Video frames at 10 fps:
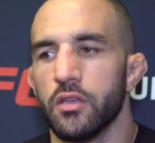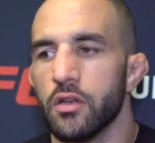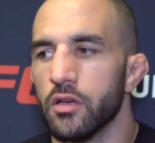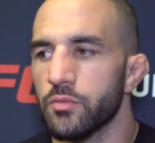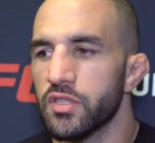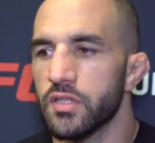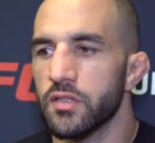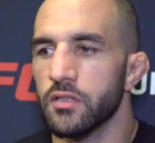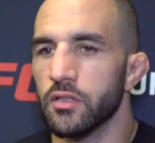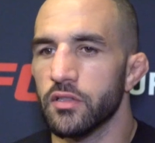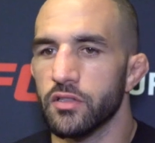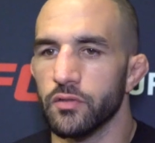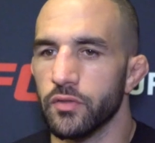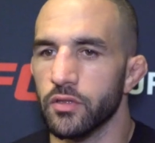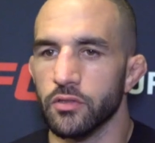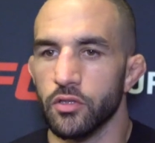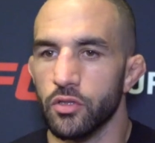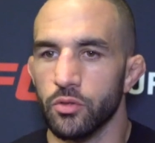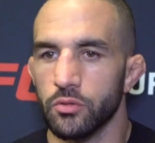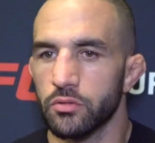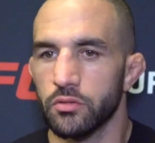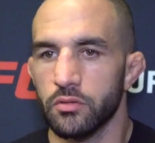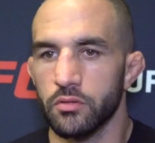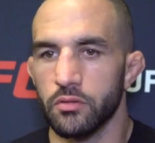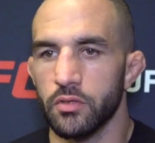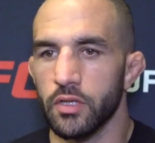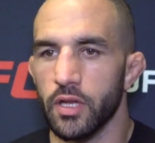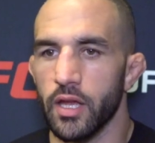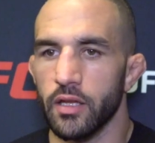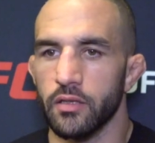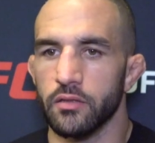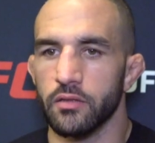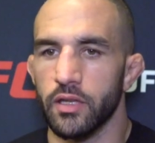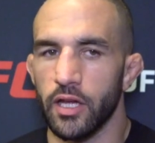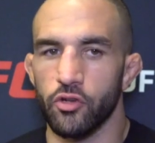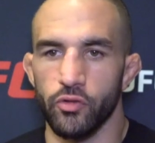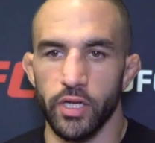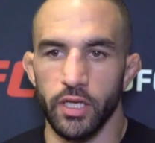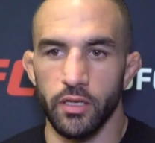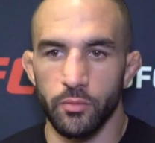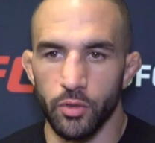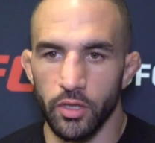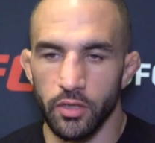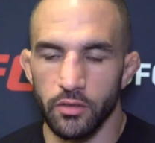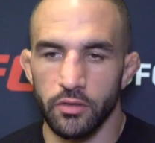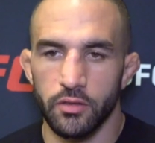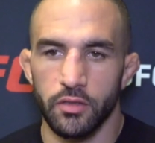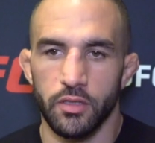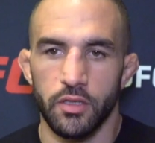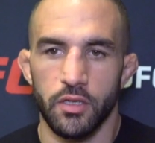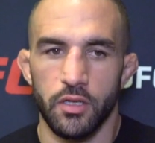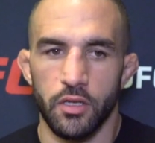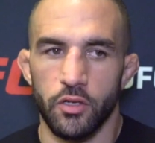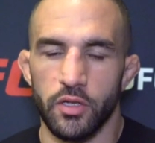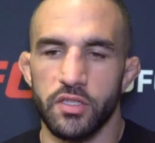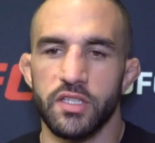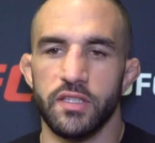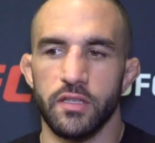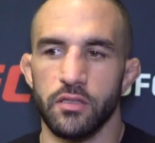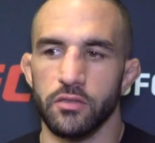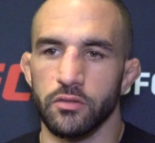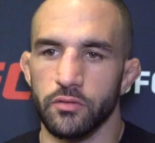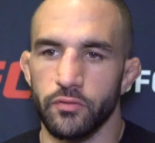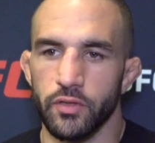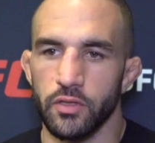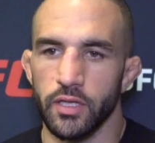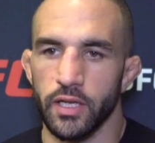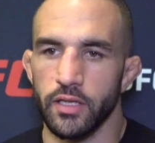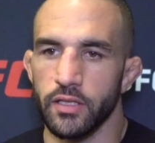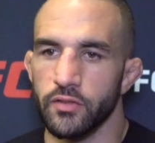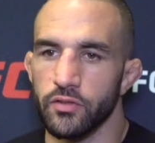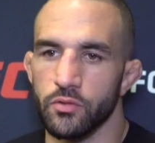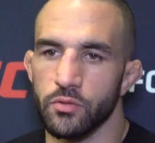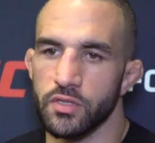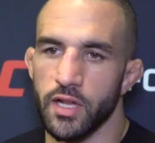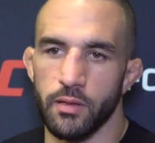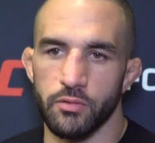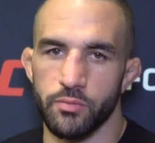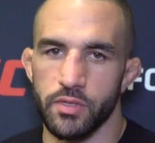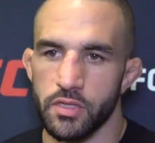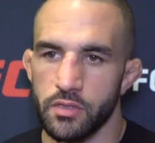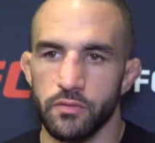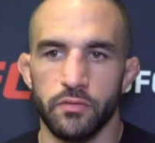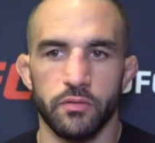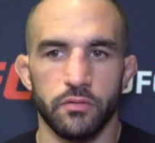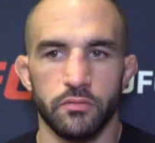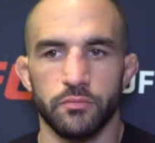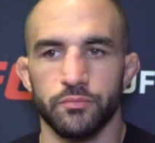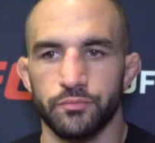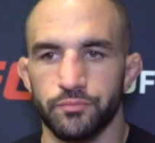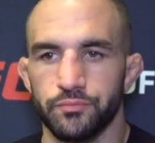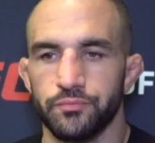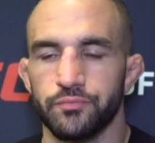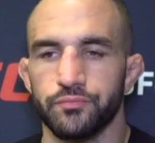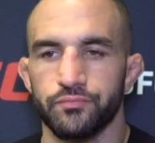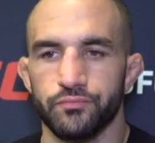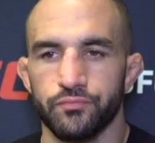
you know, I'm still I still feel new and not green, but you know, I still feel like I need to establish myself. That